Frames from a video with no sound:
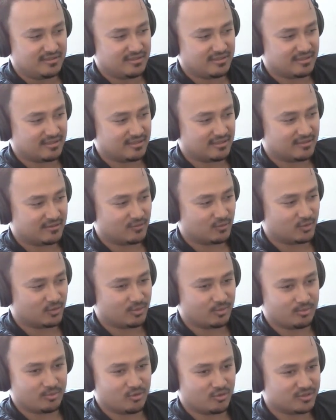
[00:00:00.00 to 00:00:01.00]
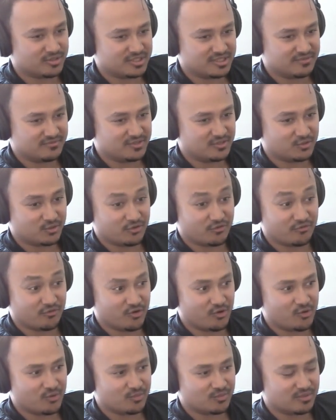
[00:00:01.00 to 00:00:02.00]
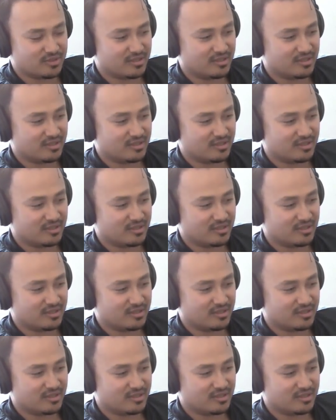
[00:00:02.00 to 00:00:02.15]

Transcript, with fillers: uh, or or a TV or your phone.